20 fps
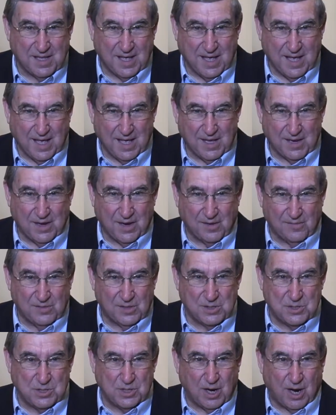the head of
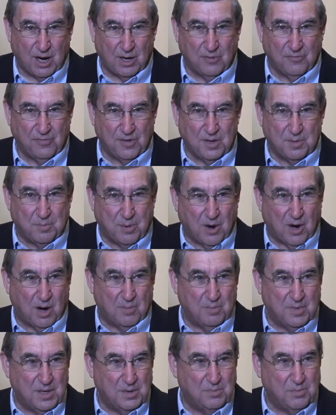the geography
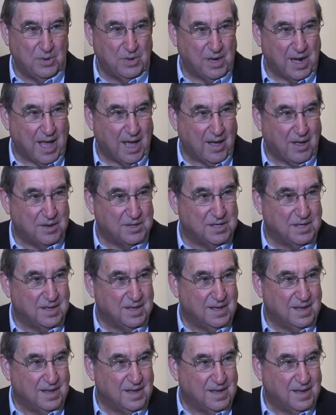department put out
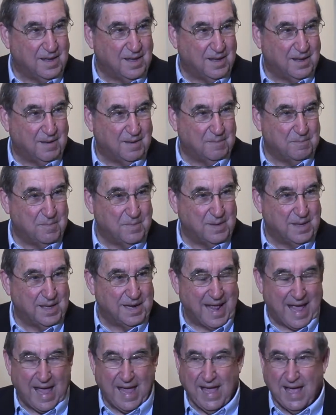uh,
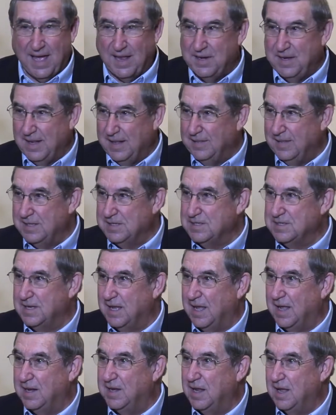an ad that
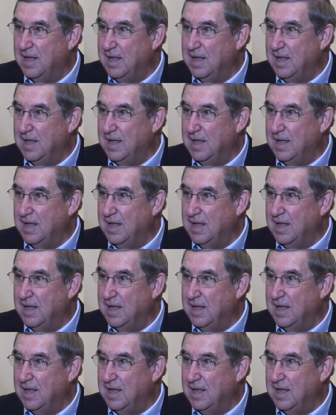said,